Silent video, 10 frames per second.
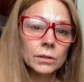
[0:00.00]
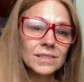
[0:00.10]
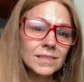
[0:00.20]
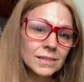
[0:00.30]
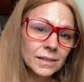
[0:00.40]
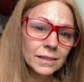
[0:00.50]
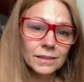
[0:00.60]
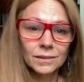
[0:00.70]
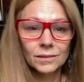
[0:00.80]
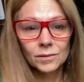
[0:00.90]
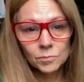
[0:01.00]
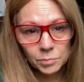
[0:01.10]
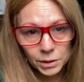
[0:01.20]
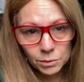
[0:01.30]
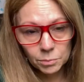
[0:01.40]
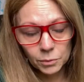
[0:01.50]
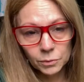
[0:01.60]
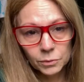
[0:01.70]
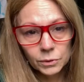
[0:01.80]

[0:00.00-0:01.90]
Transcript: sick people